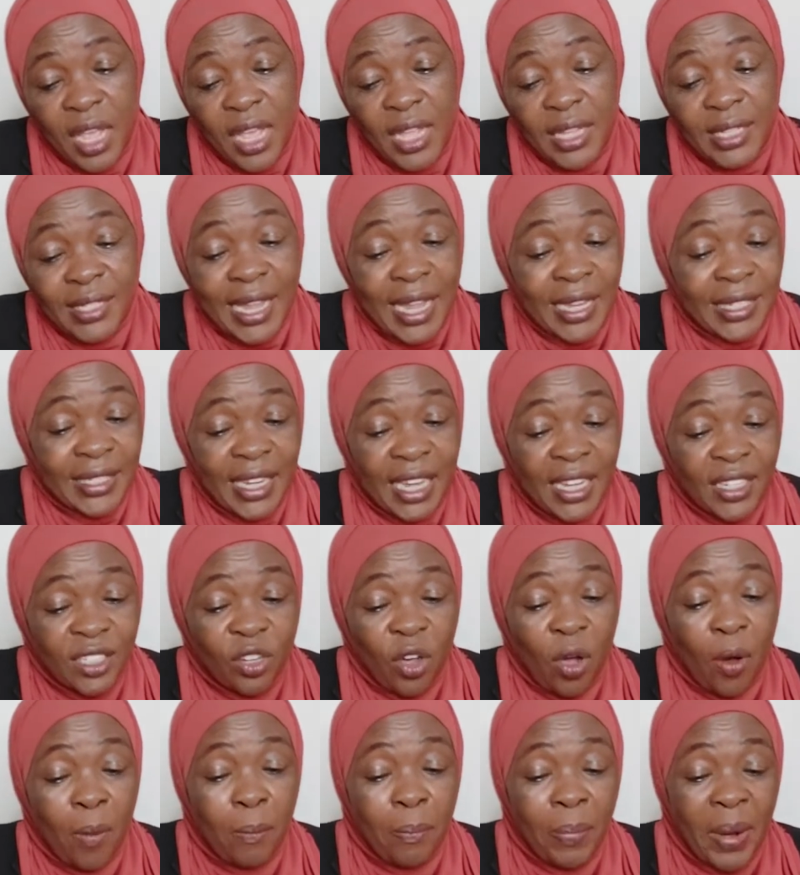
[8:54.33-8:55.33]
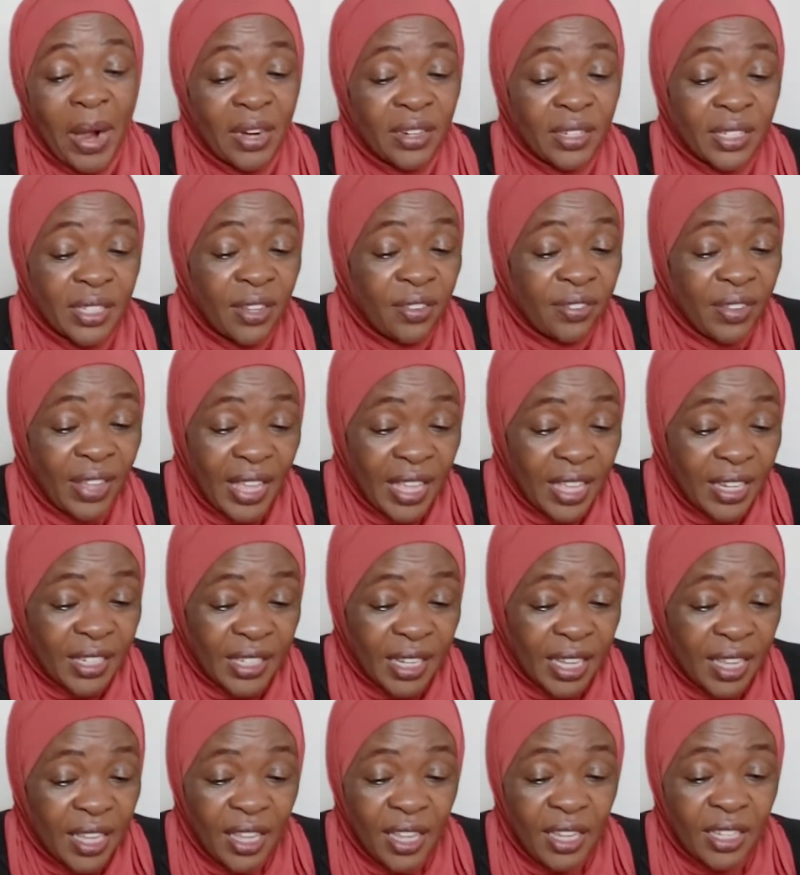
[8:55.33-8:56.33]
such as compulsive
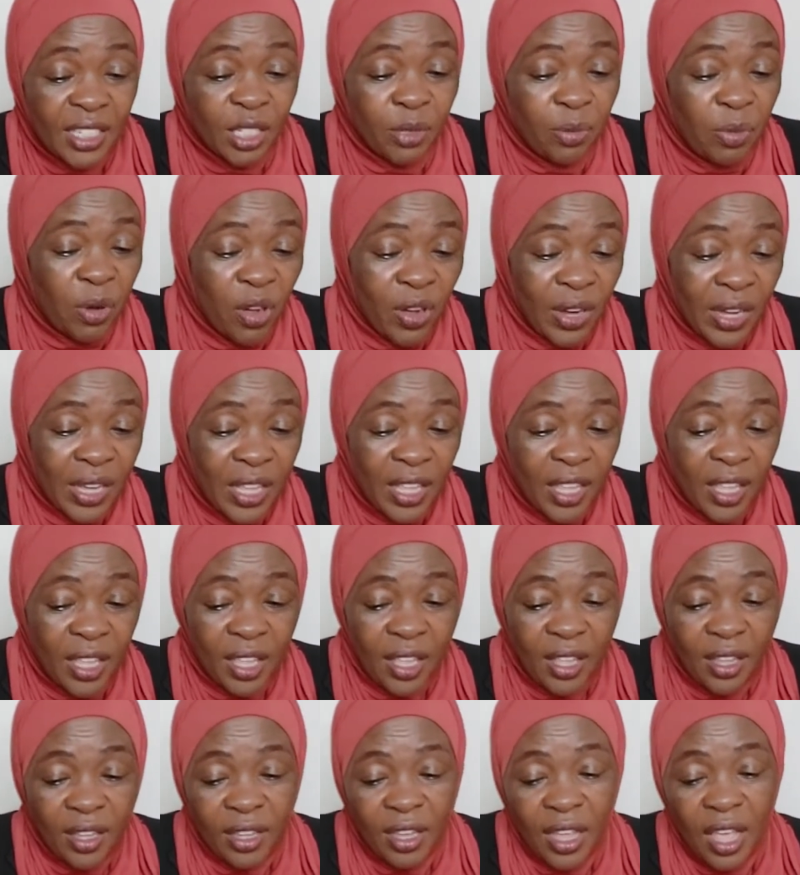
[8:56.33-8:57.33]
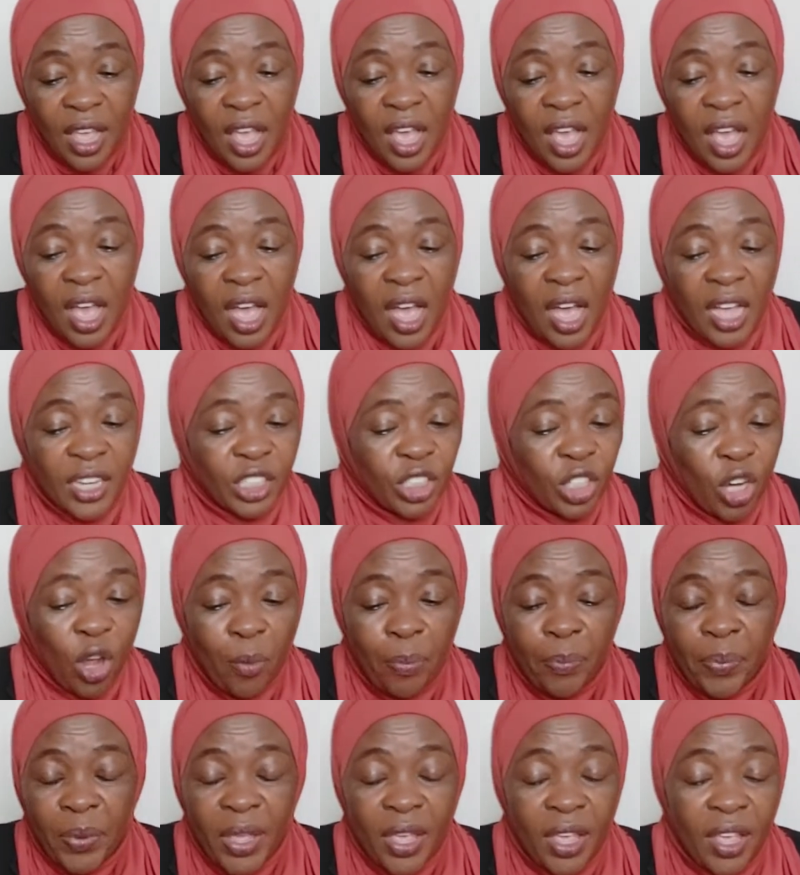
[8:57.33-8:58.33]
eating, smoking,
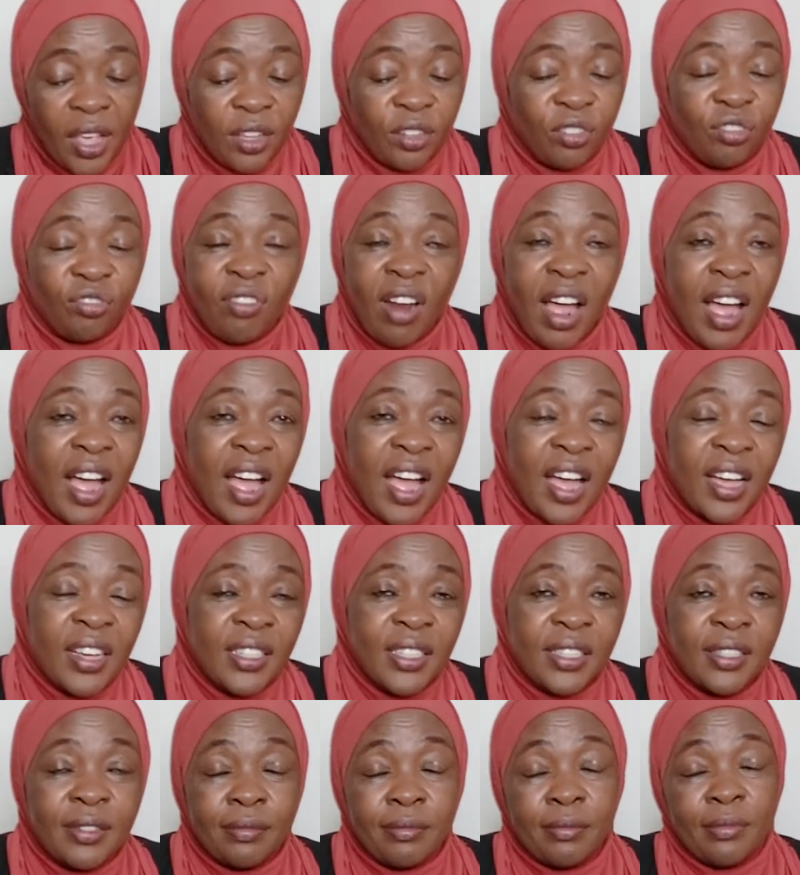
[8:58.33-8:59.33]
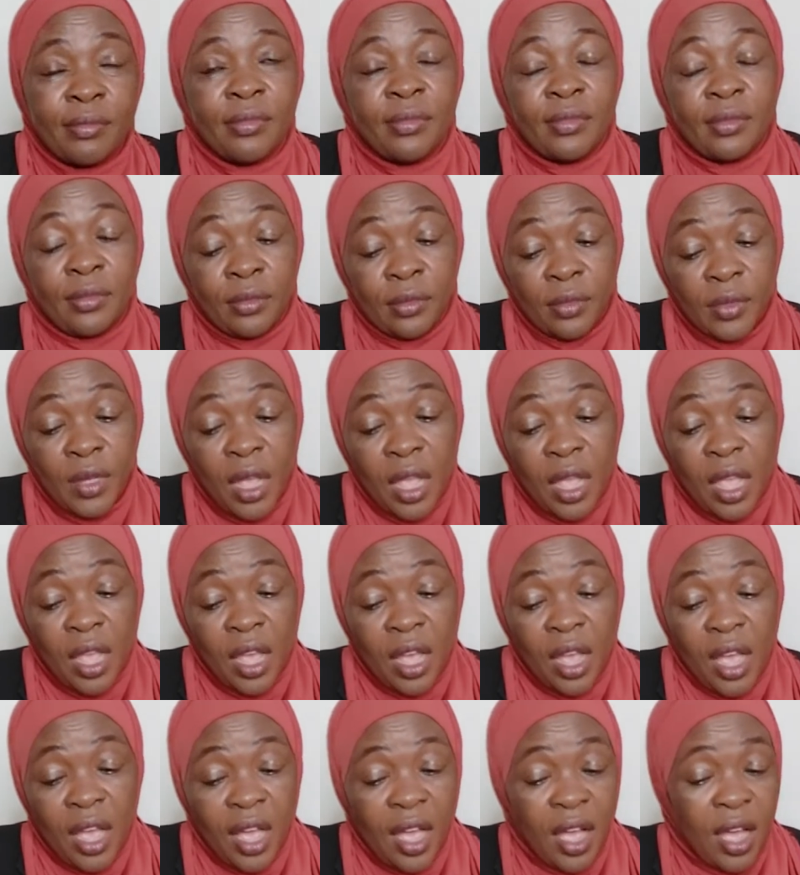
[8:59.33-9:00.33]
shopping, drugs,
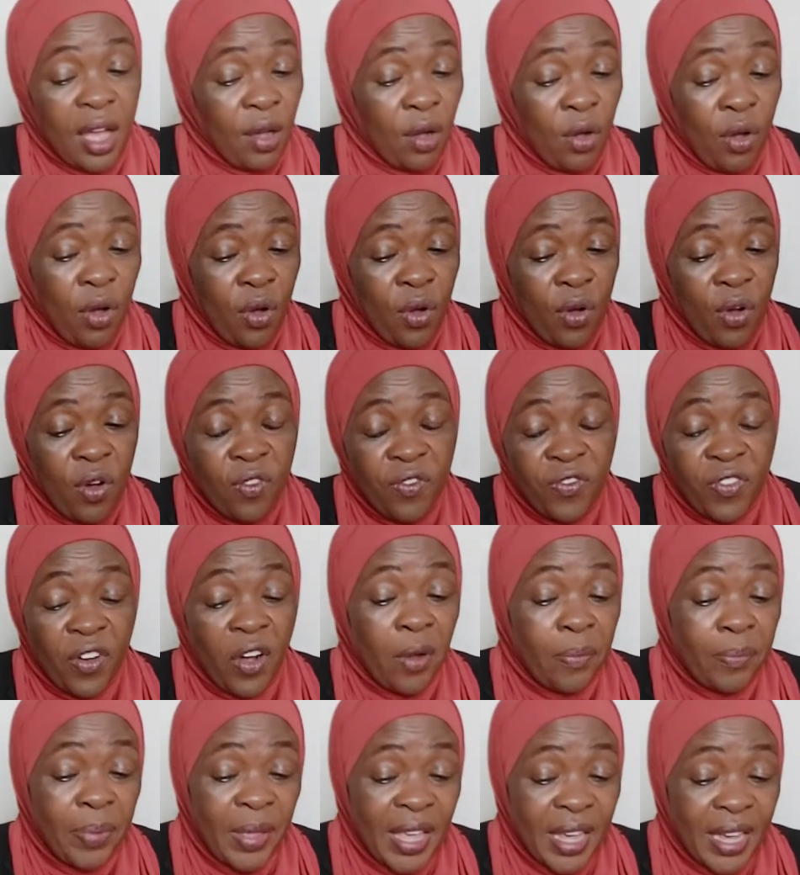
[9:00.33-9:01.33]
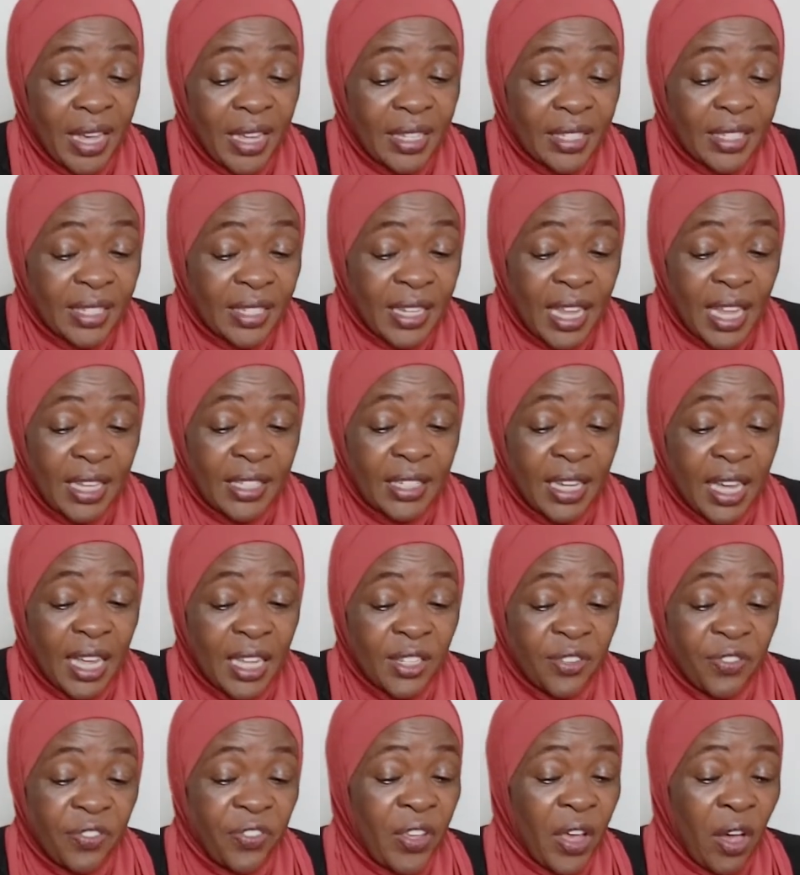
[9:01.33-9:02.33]
or phobias such
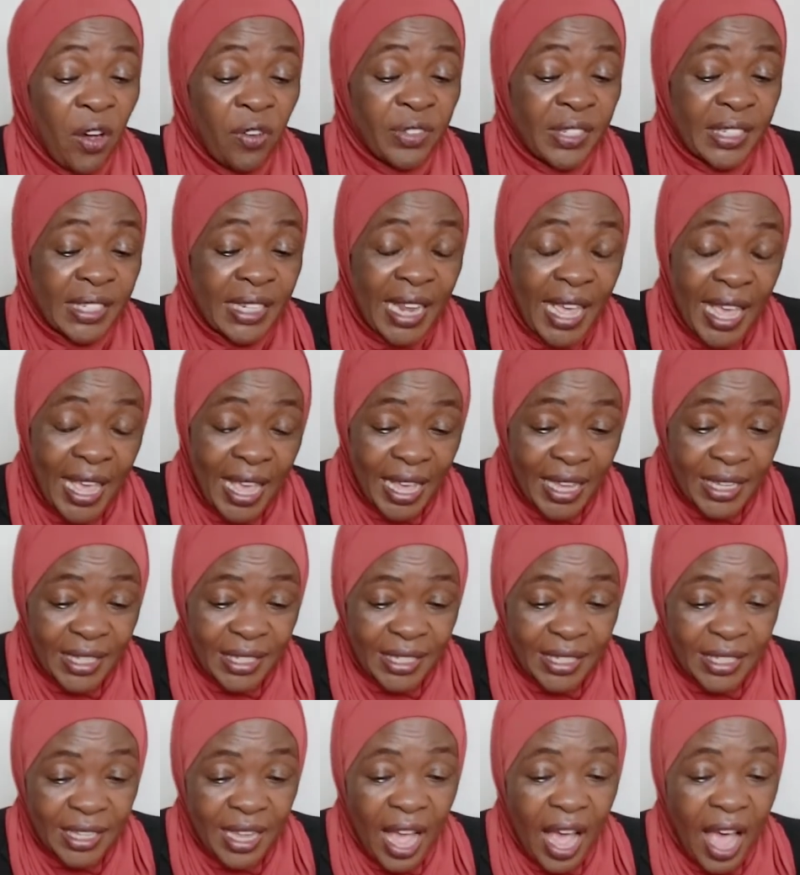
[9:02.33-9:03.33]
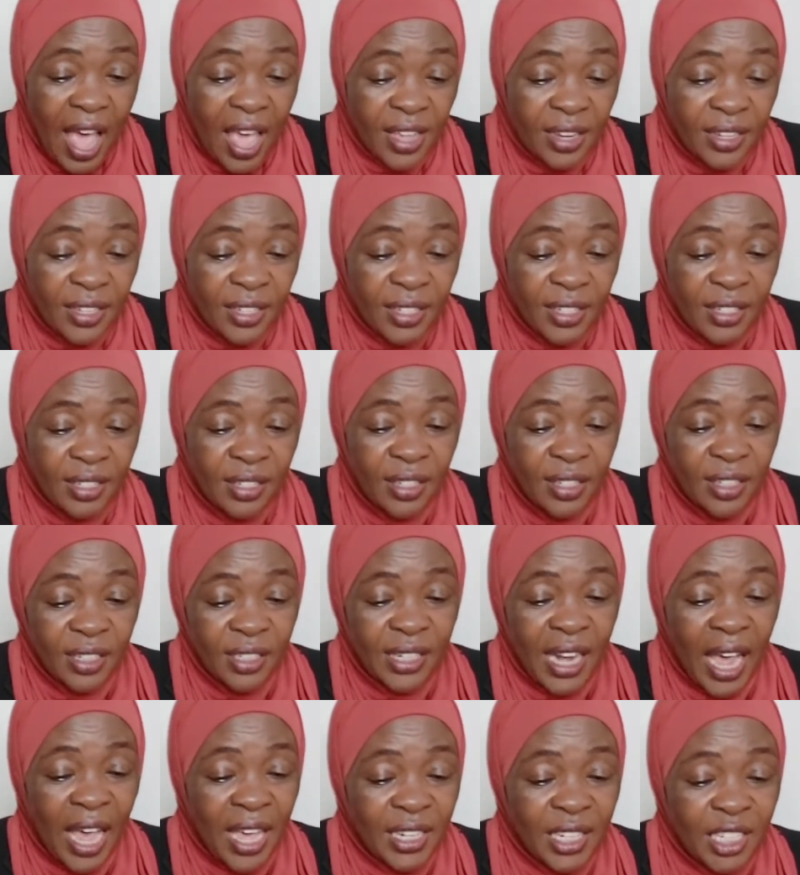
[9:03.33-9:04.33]
as fear of snakes, heights,
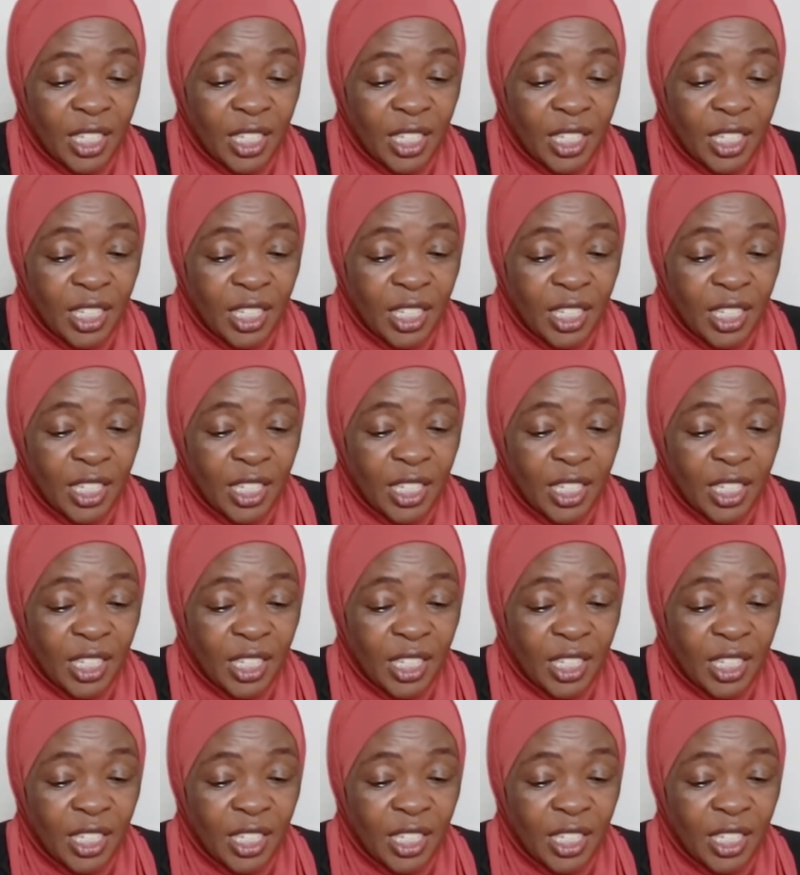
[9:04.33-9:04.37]
tight